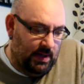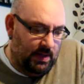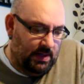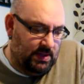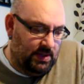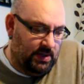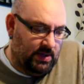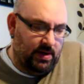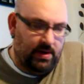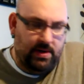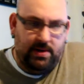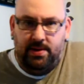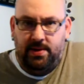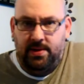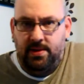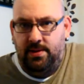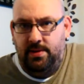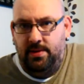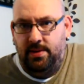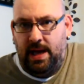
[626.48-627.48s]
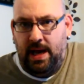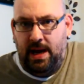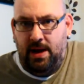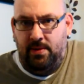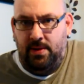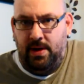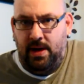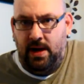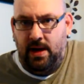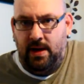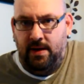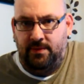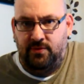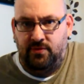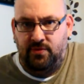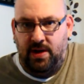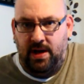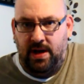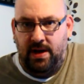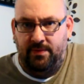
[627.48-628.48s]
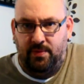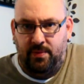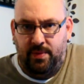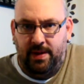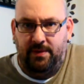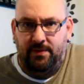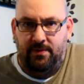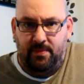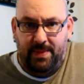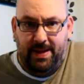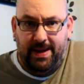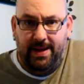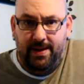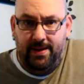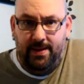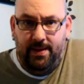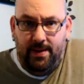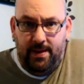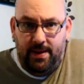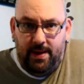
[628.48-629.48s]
He's a good hour and a half drive away from here.